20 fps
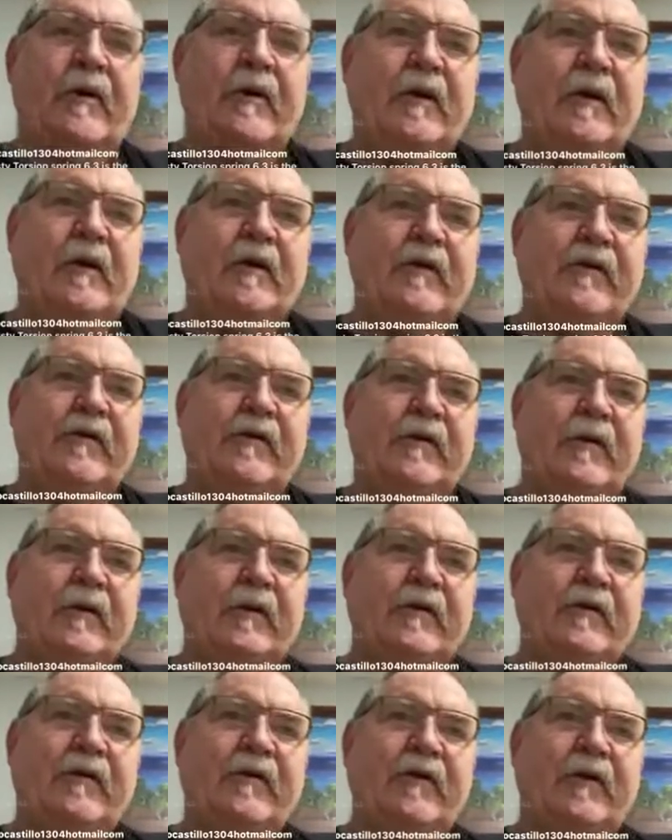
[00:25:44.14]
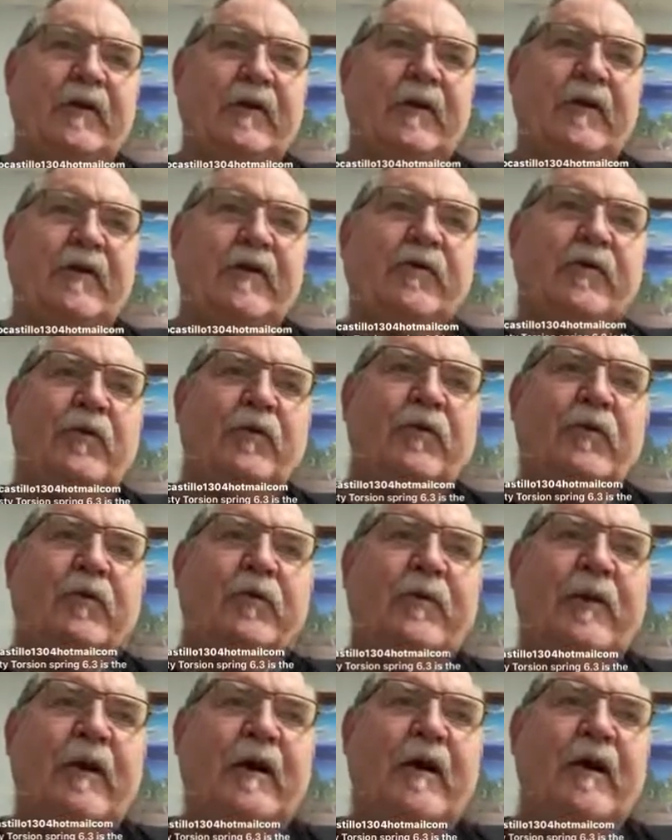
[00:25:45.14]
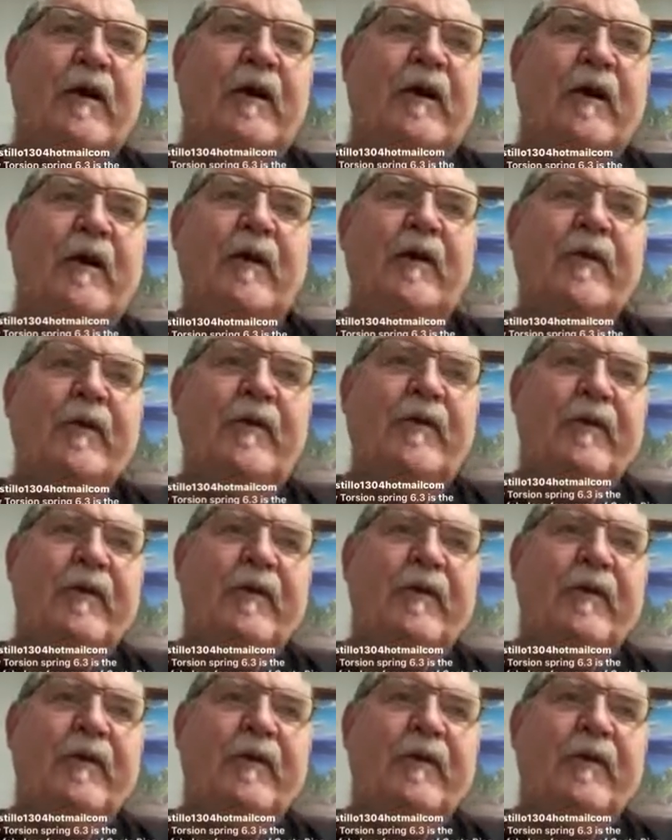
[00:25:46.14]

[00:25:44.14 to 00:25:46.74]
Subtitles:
as the years rolled by,